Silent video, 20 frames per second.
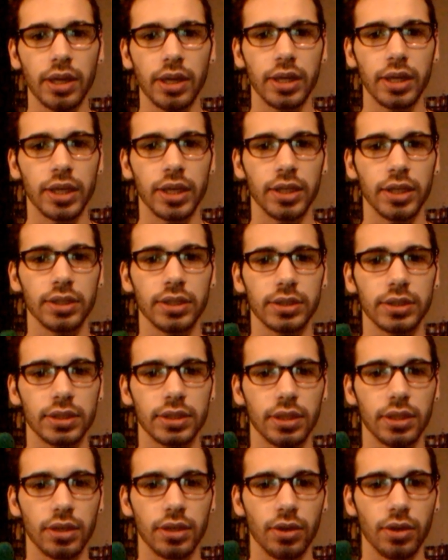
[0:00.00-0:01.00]
is,
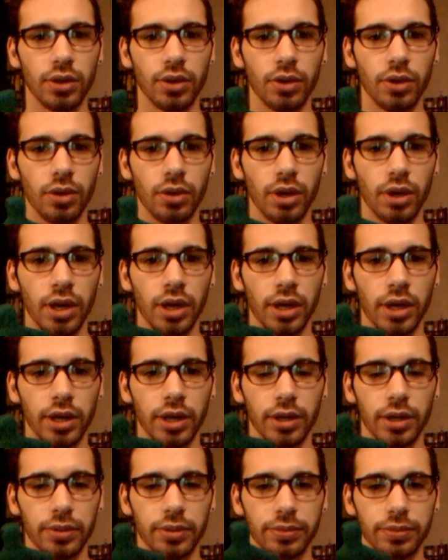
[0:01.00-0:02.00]

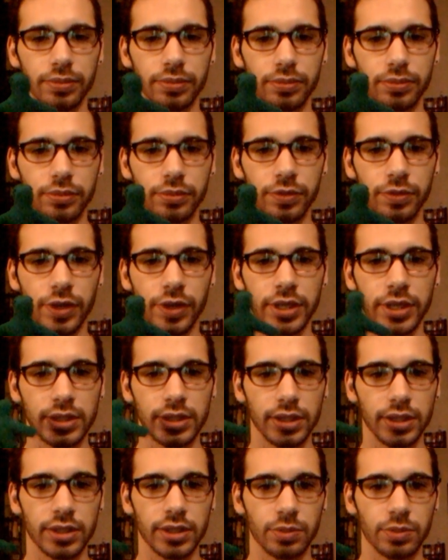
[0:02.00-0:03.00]
for
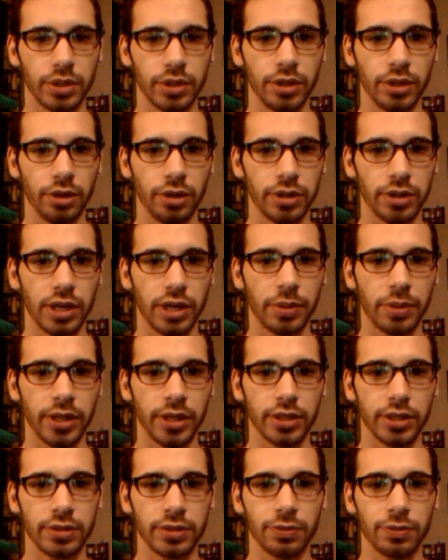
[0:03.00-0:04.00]
instance, with the girl that I made
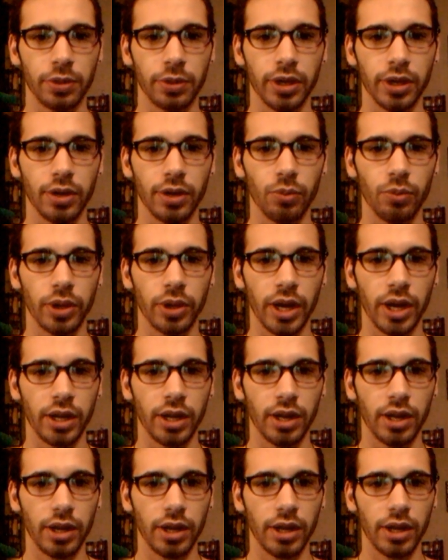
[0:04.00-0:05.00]
this for, when I
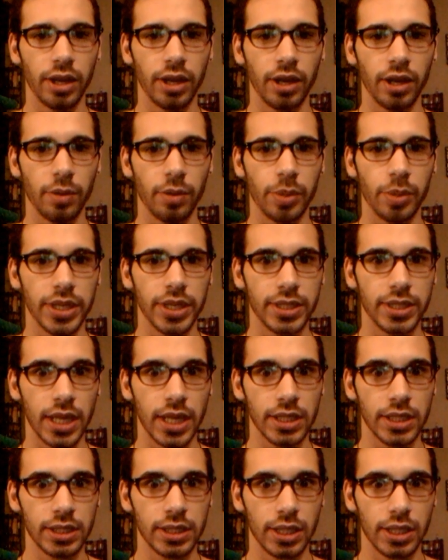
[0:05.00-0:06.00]

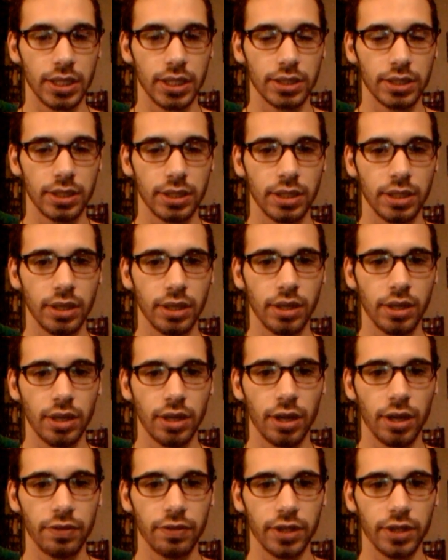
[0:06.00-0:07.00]
possessed it
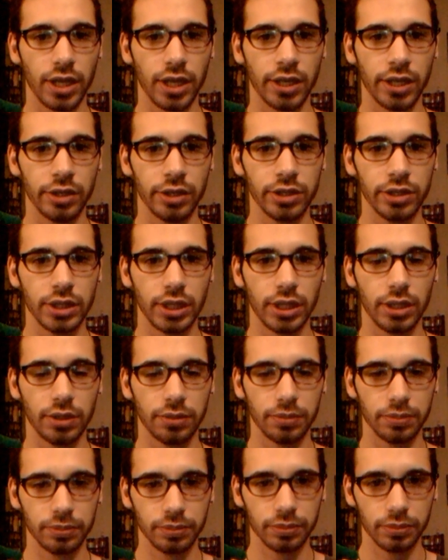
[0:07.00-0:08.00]
of the energy,
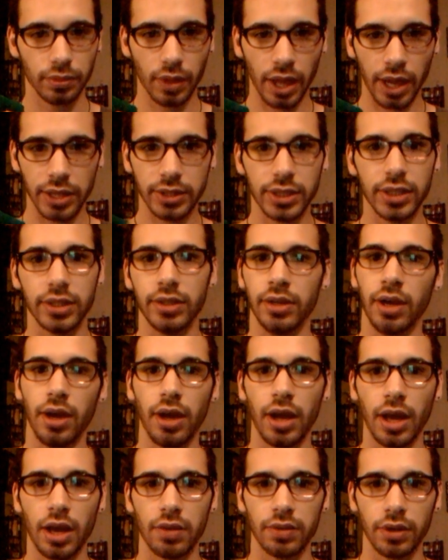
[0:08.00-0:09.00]
I did not
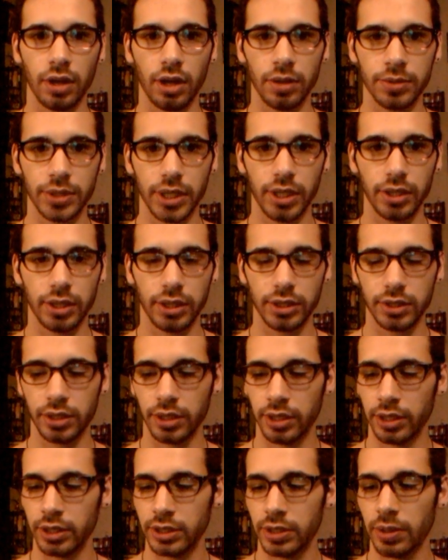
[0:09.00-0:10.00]
have an object linked to
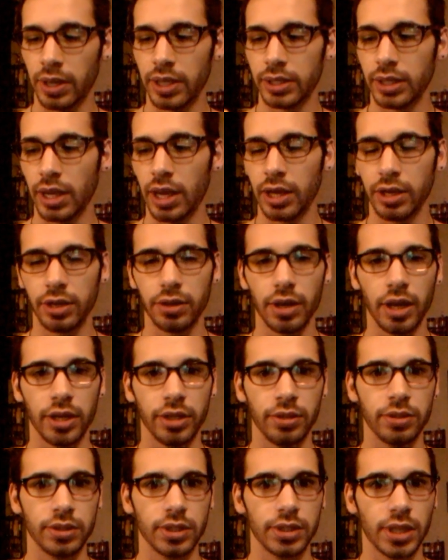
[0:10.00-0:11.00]
her, so I
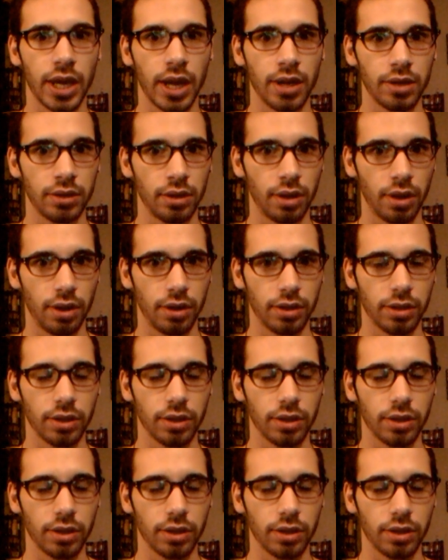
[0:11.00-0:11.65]
used a tag lock